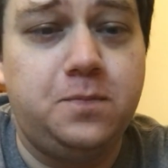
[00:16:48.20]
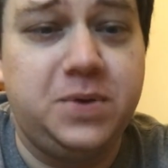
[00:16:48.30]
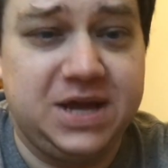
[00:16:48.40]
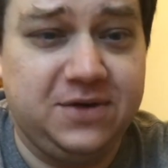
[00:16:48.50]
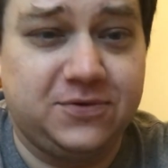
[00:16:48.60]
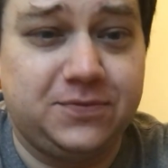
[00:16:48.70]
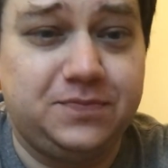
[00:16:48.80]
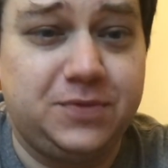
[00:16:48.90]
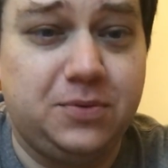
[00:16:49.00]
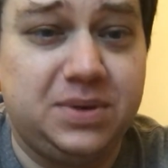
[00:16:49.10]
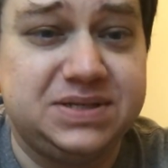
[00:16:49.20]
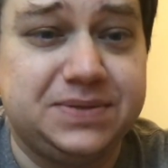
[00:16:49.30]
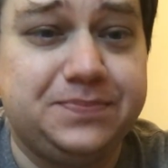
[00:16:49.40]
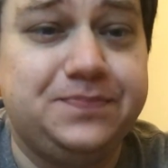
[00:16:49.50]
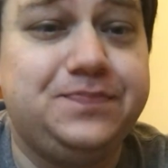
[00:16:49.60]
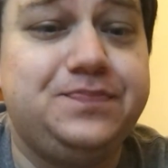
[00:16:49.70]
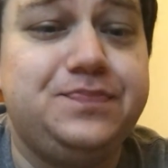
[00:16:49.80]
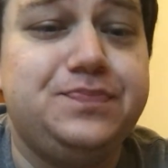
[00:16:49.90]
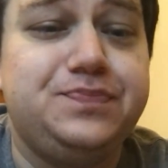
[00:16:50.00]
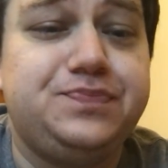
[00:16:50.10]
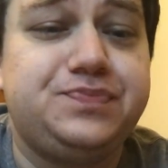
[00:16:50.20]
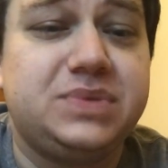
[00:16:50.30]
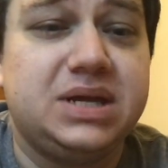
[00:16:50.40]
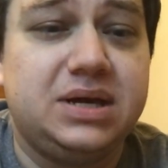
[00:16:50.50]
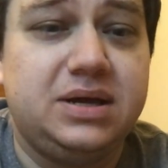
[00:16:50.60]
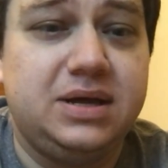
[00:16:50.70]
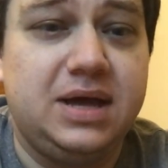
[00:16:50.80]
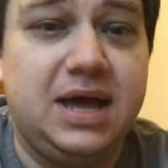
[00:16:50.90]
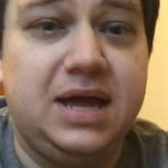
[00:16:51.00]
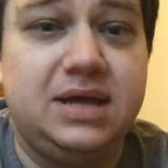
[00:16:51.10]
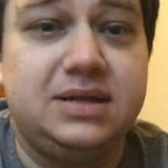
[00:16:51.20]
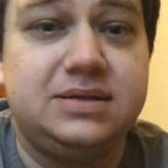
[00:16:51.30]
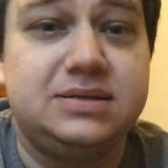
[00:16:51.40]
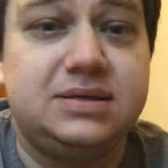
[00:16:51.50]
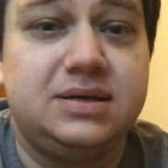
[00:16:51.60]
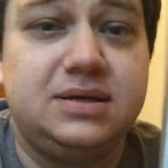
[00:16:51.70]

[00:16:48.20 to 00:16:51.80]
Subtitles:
be careful, don't bust them. And